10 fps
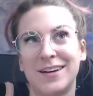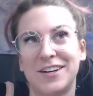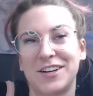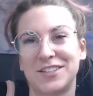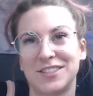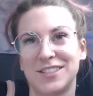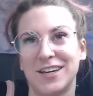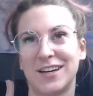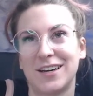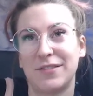Good to see
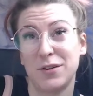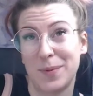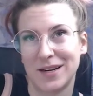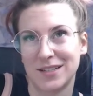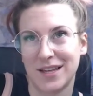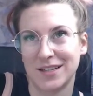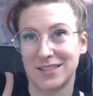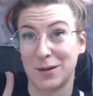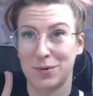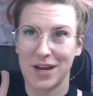you. Have you painted that
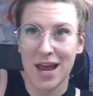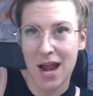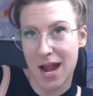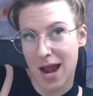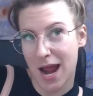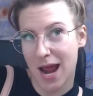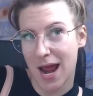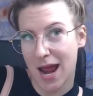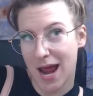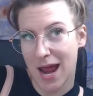zebra yet?
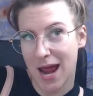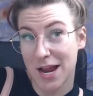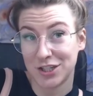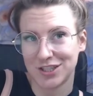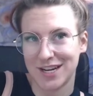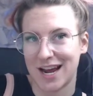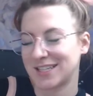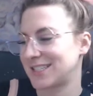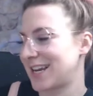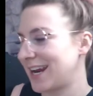Just
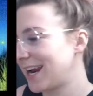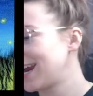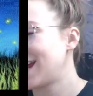asking.